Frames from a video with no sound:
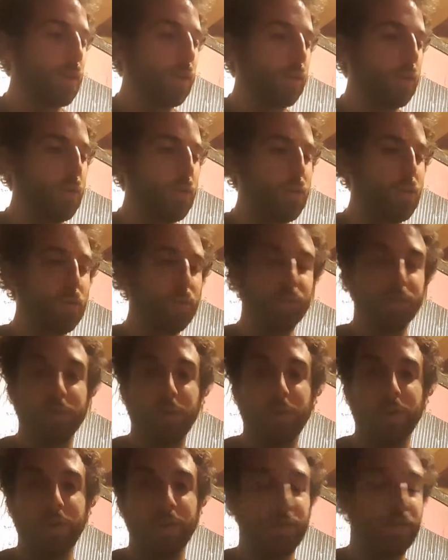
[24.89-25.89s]
goes
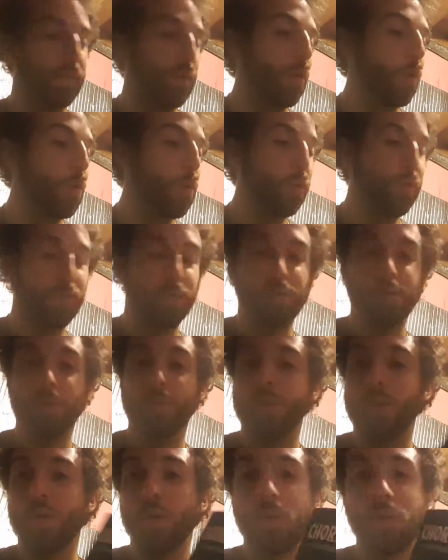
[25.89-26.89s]

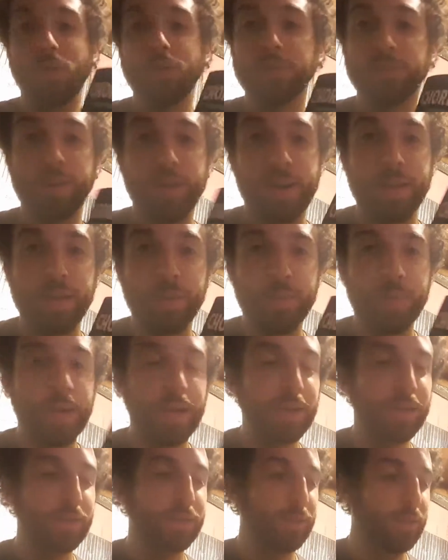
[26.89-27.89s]
over chords on the
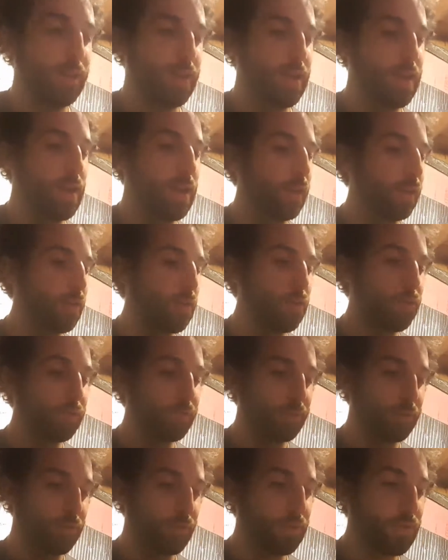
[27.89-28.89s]
bass, and it
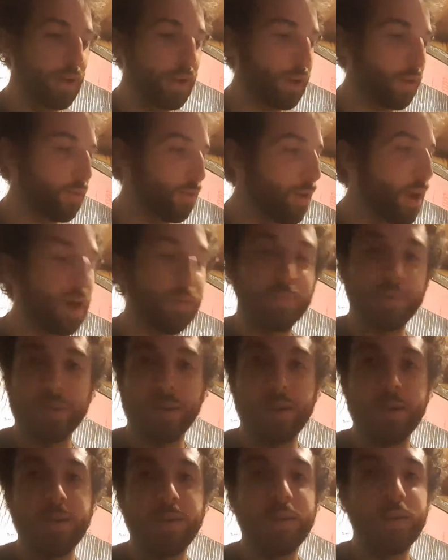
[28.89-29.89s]
goes through a crap
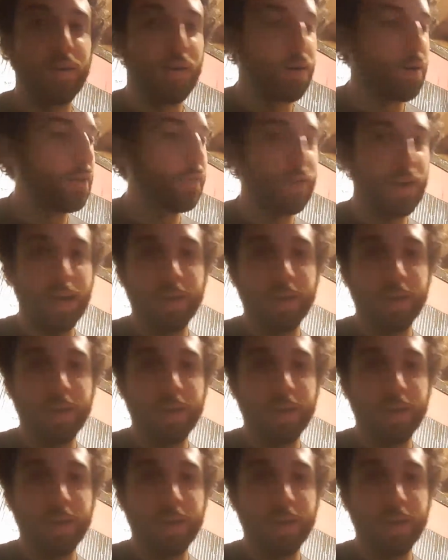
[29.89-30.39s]
ton of